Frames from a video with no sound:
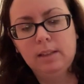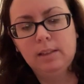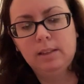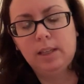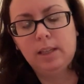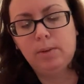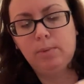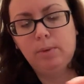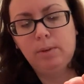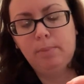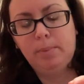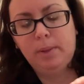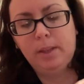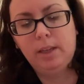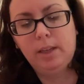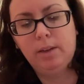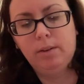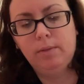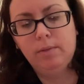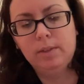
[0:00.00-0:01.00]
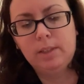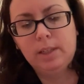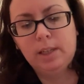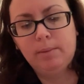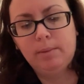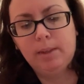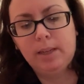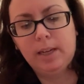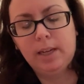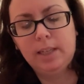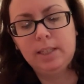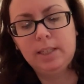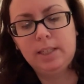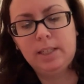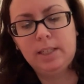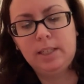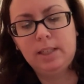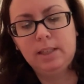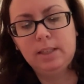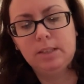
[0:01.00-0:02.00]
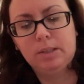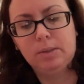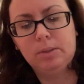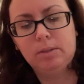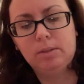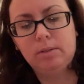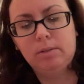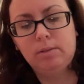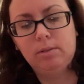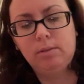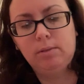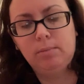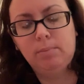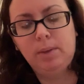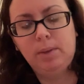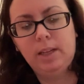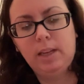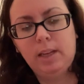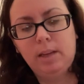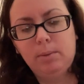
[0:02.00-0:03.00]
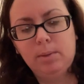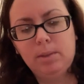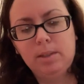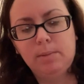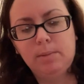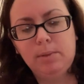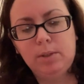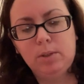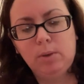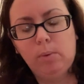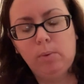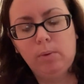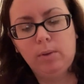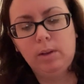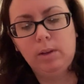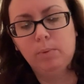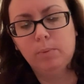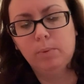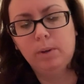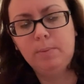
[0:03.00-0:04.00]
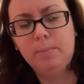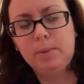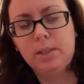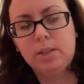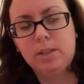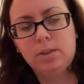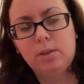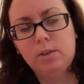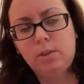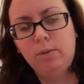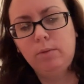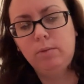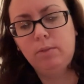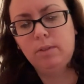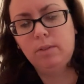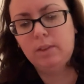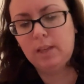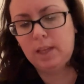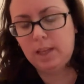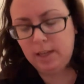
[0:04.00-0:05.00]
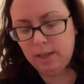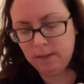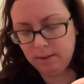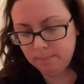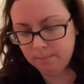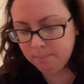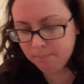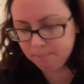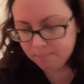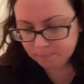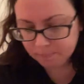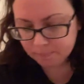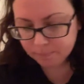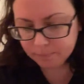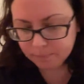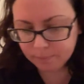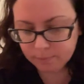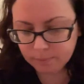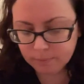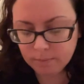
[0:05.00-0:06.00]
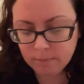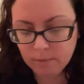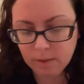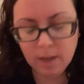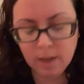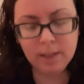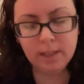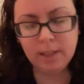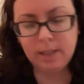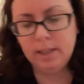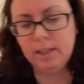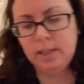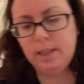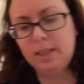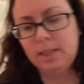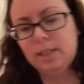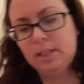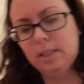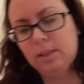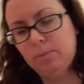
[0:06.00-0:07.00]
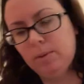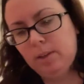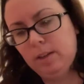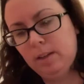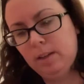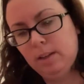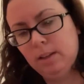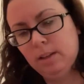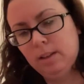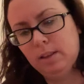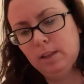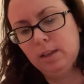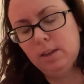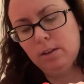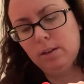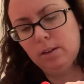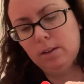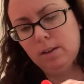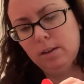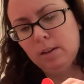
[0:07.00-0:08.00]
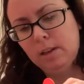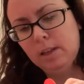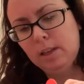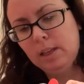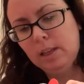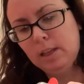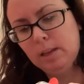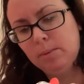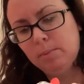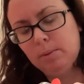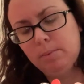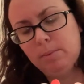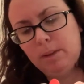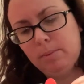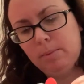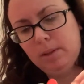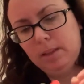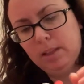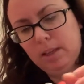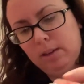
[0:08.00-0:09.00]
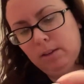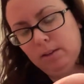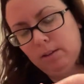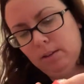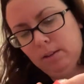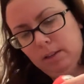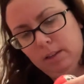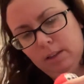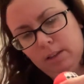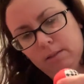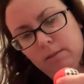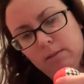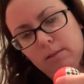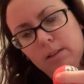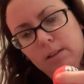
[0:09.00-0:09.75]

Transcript: like with play over time. Like I just see this being able to be totally ripped. It's too thin. I think it needed to be thicker, but maybe they couldn't,